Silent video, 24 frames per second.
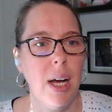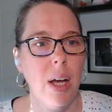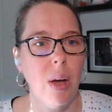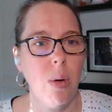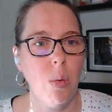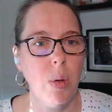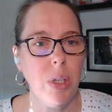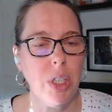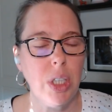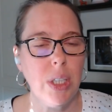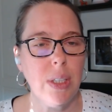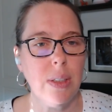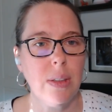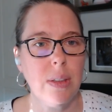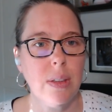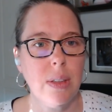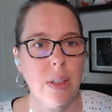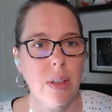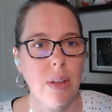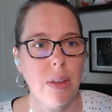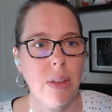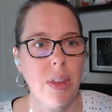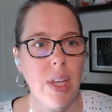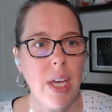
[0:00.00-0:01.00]
which is
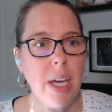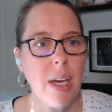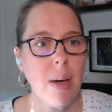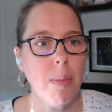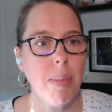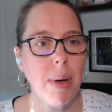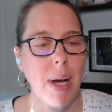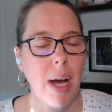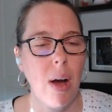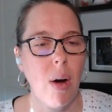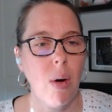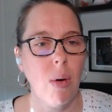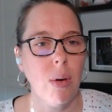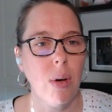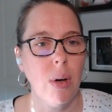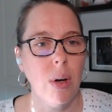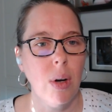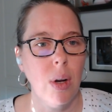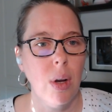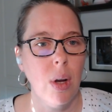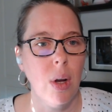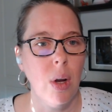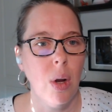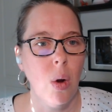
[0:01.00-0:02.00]
to think about
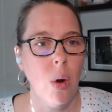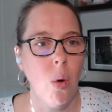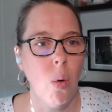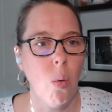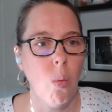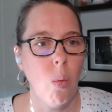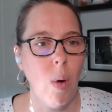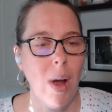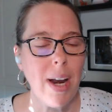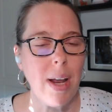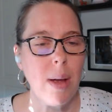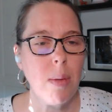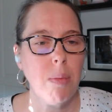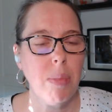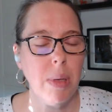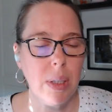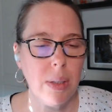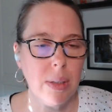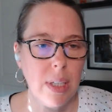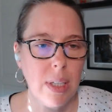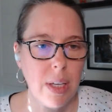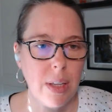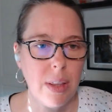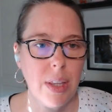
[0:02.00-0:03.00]
when I'm
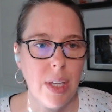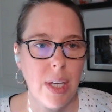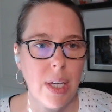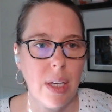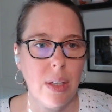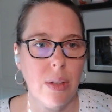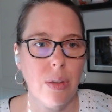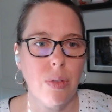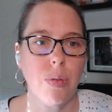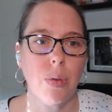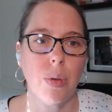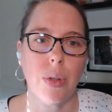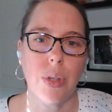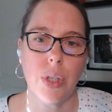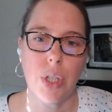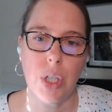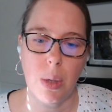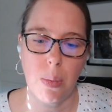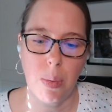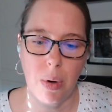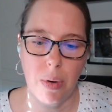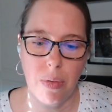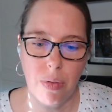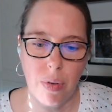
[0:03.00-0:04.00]
building things for the
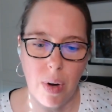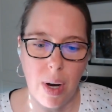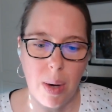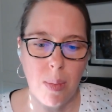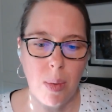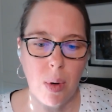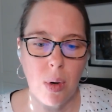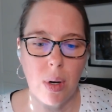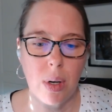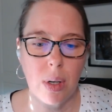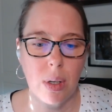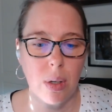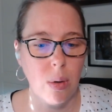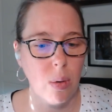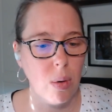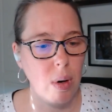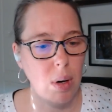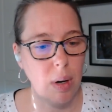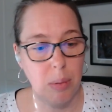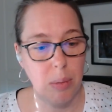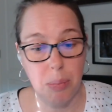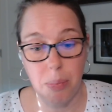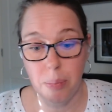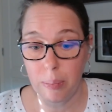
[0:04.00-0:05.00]
SharePoint framework
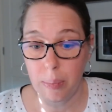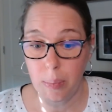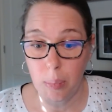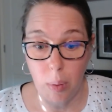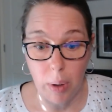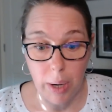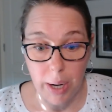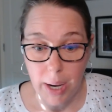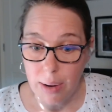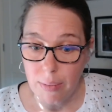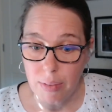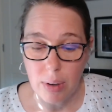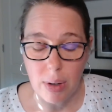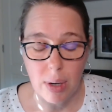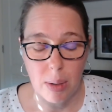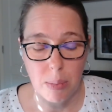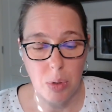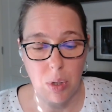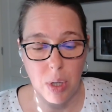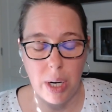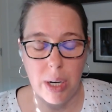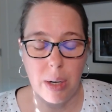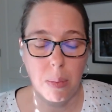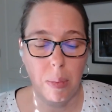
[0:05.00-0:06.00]
or whatever I'm
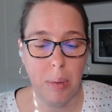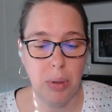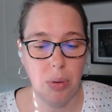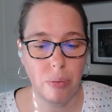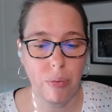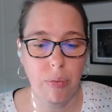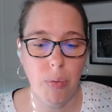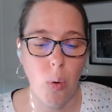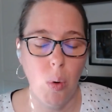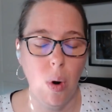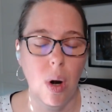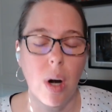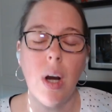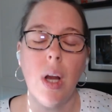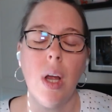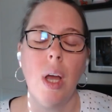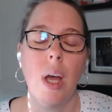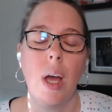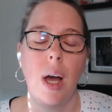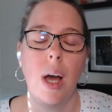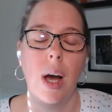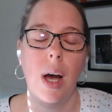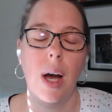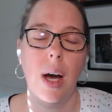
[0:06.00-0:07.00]
trying to build for,
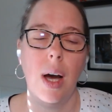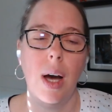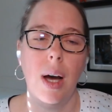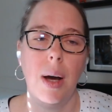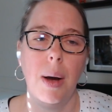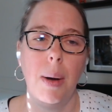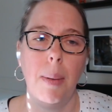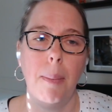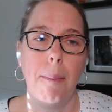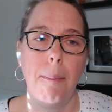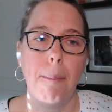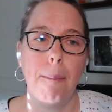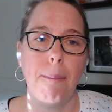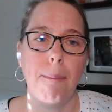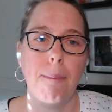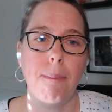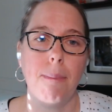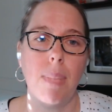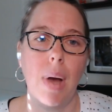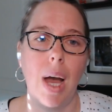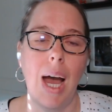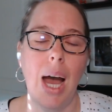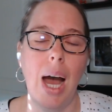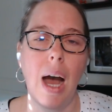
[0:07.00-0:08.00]

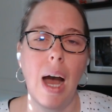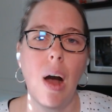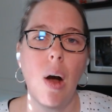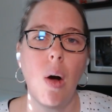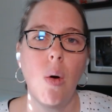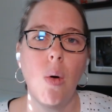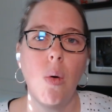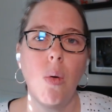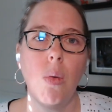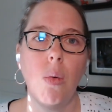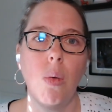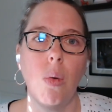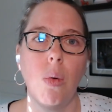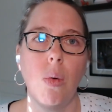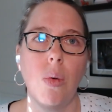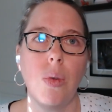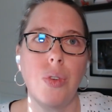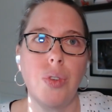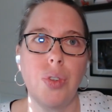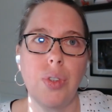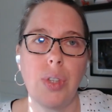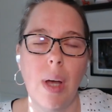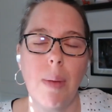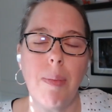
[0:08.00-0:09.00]
how
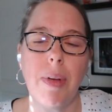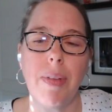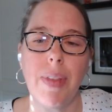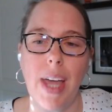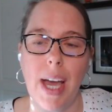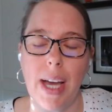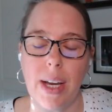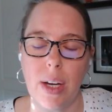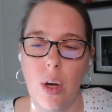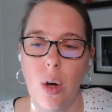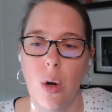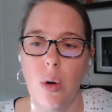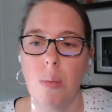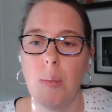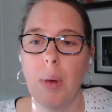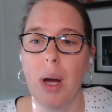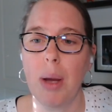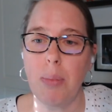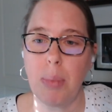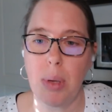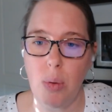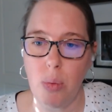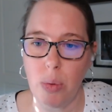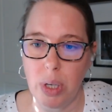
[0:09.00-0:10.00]
some of that code
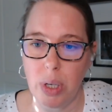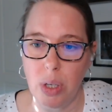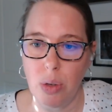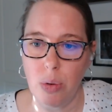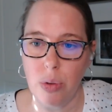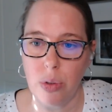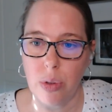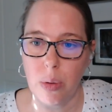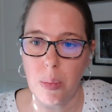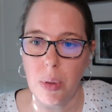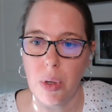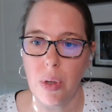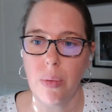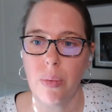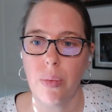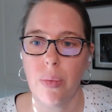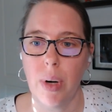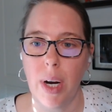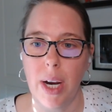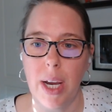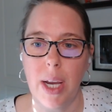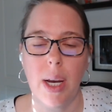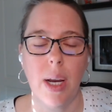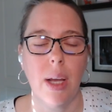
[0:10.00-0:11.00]
might be reusable,
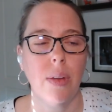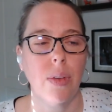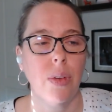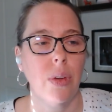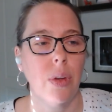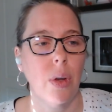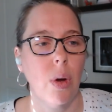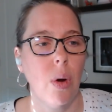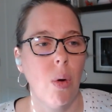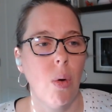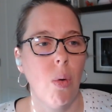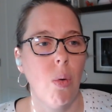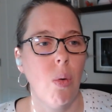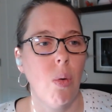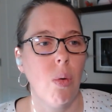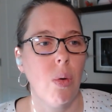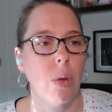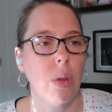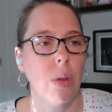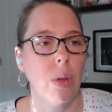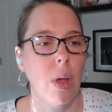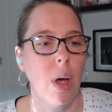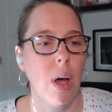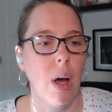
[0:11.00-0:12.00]
right? And so
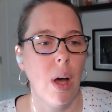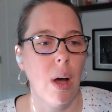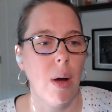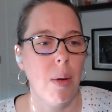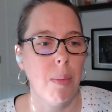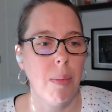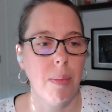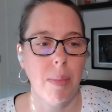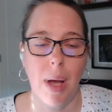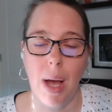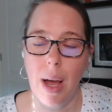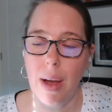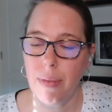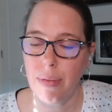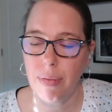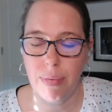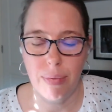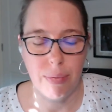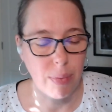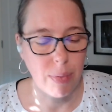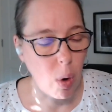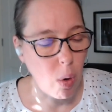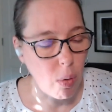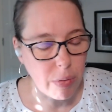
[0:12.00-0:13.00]

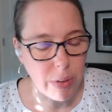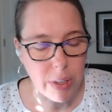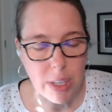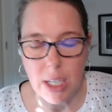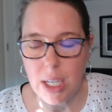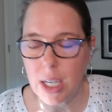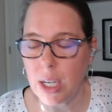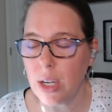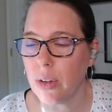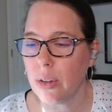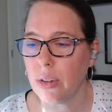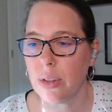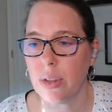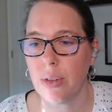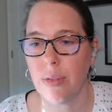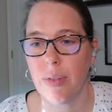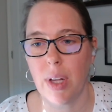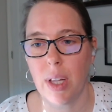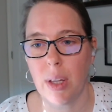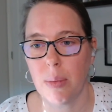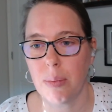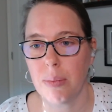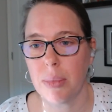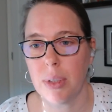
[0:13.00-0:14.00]
I've, over the years,
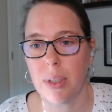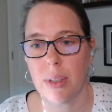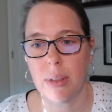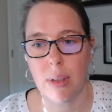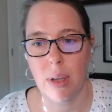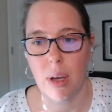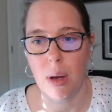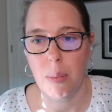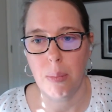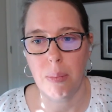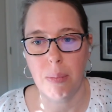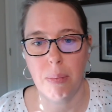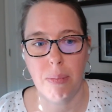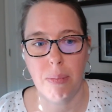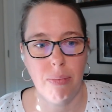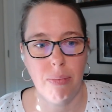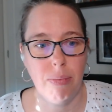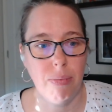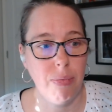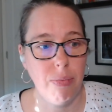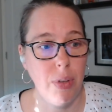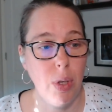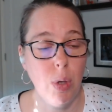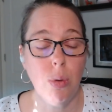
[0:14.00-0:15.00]
developed a
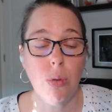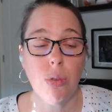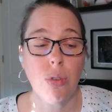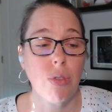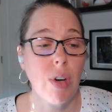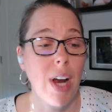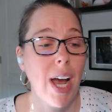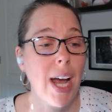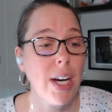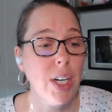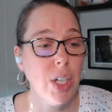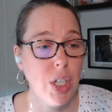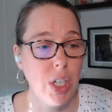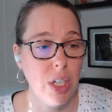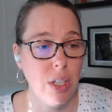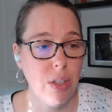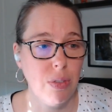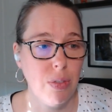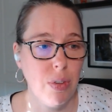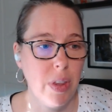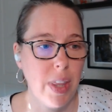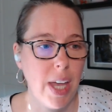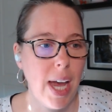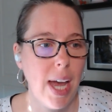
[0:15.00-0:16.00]
few strategies
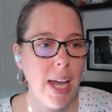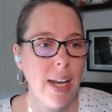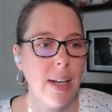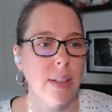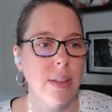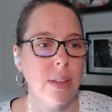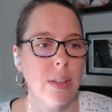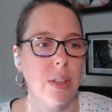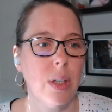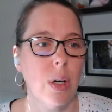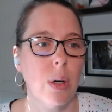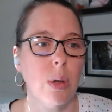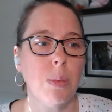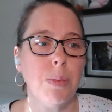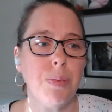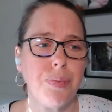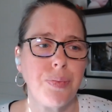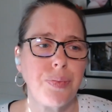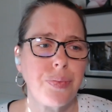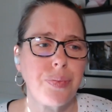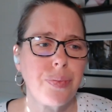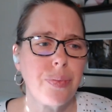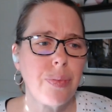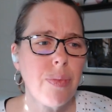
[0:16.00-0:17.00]
for that. And so
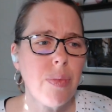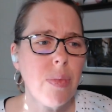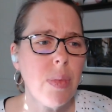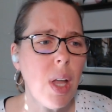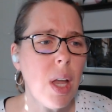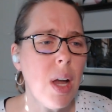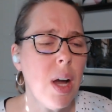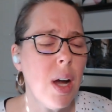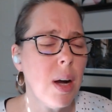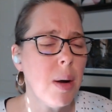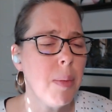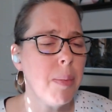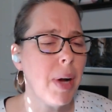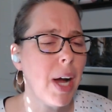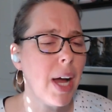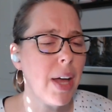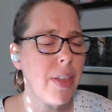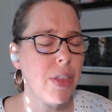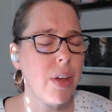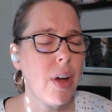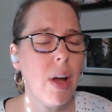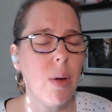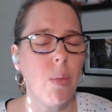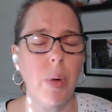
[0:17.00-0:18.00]
I
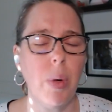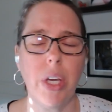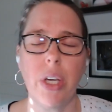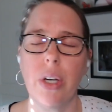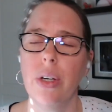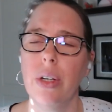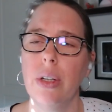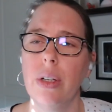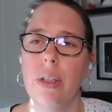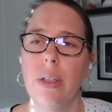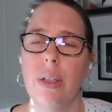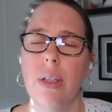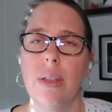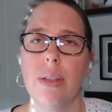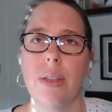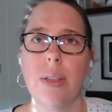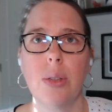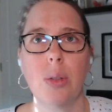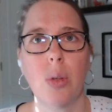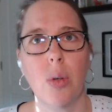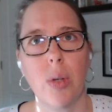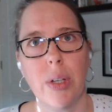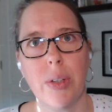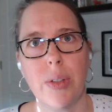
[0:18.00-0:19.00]
thought we could
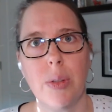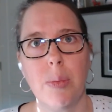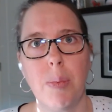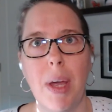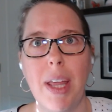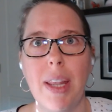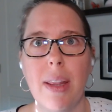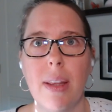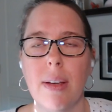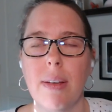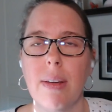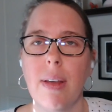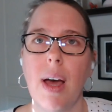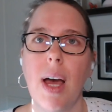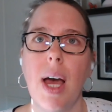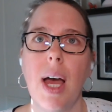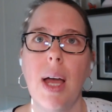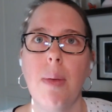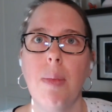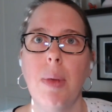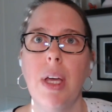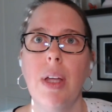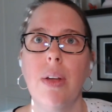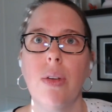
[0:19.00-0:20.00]
sort of spend the
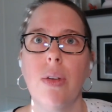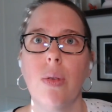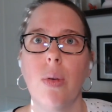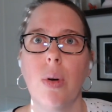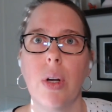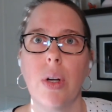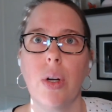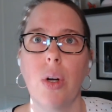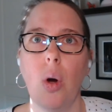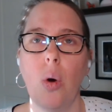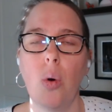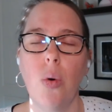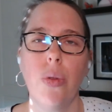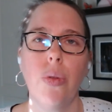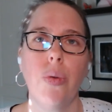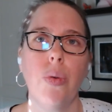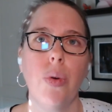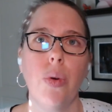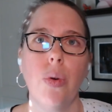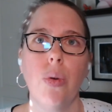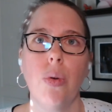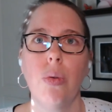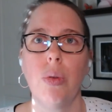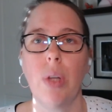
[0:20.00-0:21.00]
time and sort of go
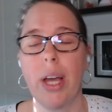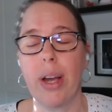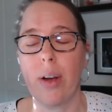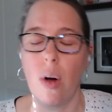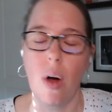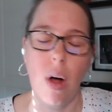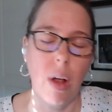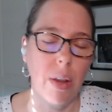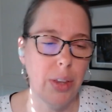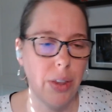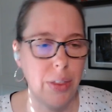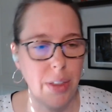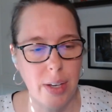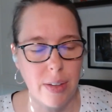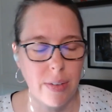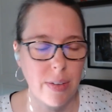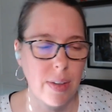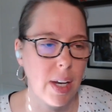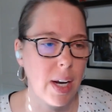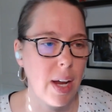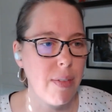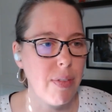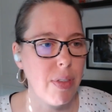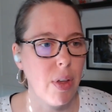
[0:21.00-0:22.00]
through like all the things
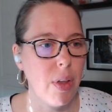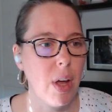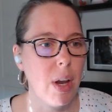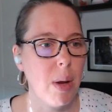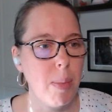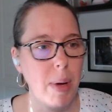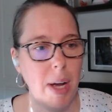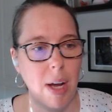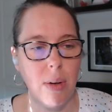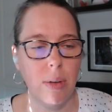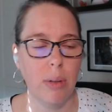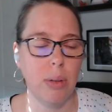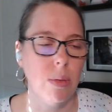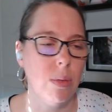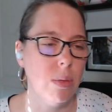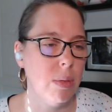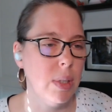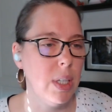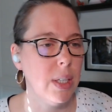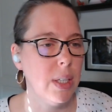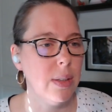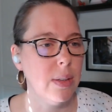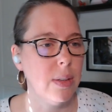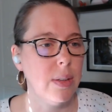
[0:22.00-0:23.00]
that I've thought about, and
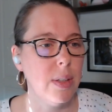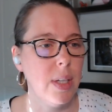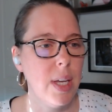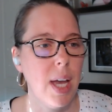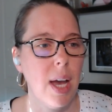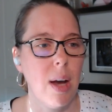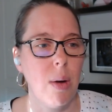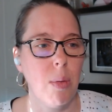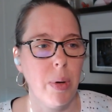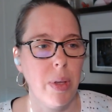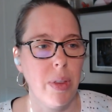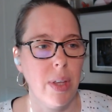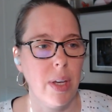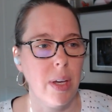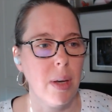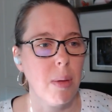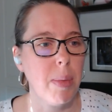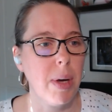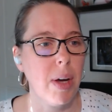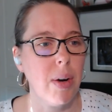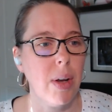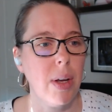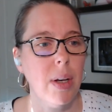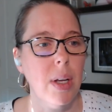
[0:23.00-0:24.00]
we can see how we think
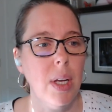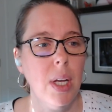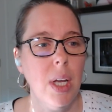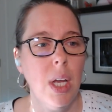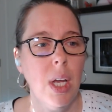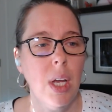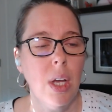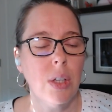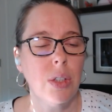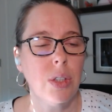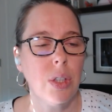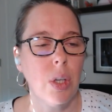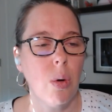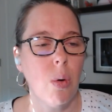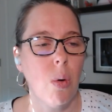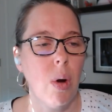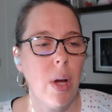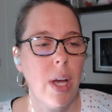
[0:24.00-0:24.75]
about it. So